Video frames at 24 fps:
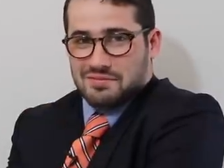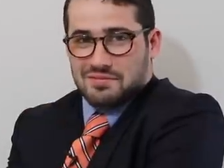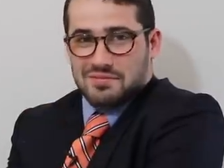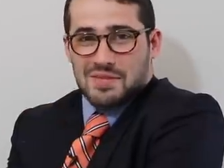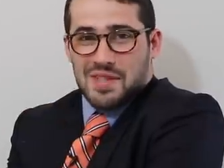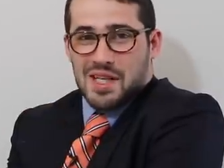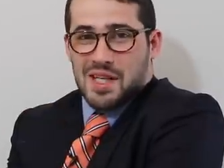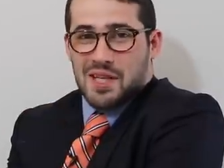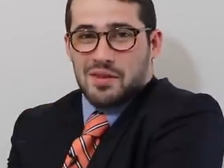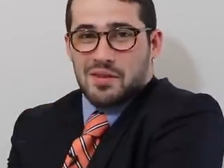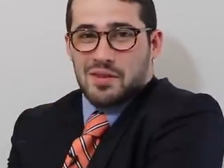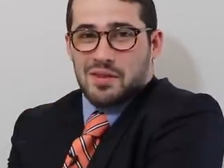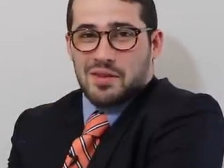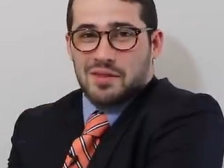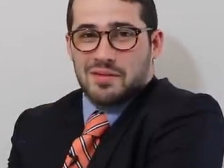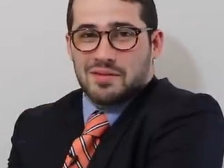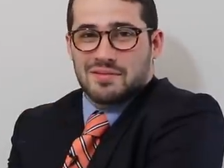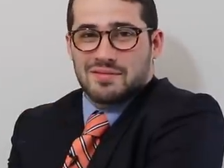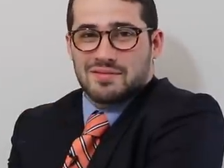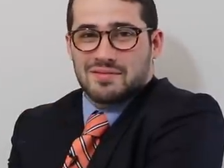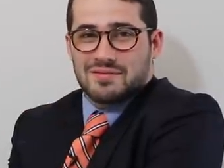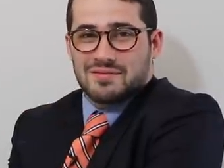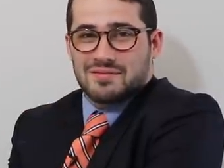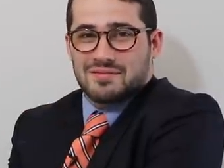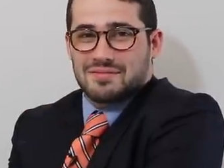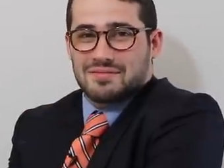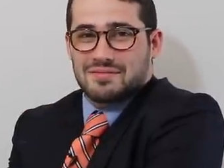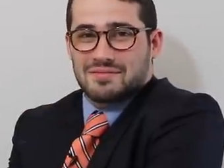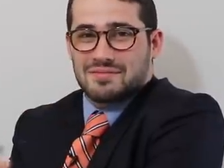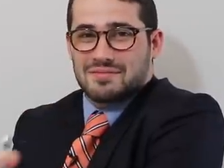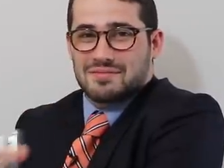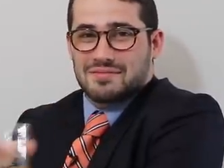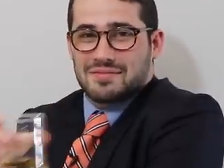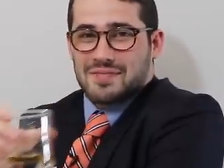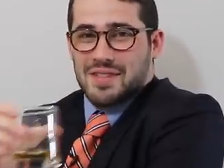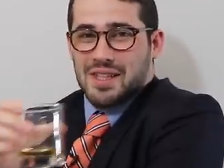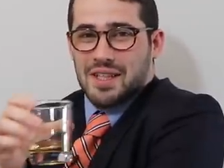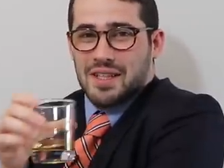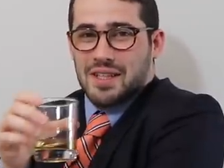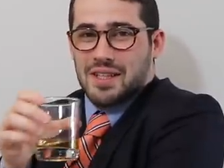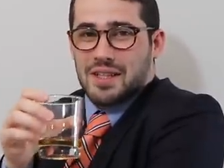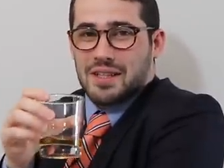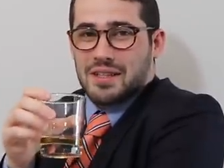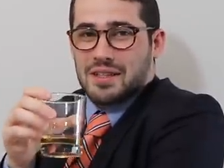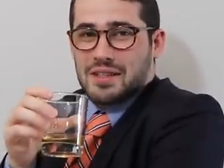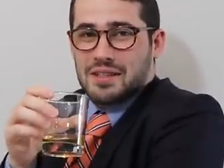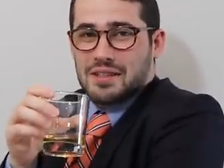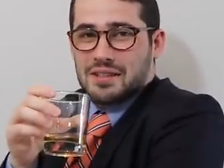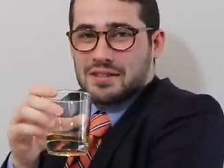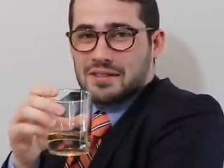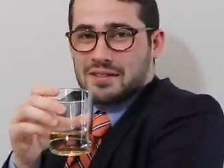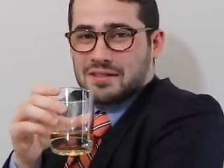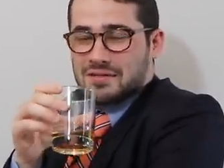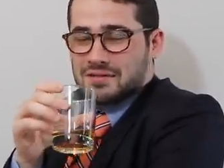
don't know how to end this.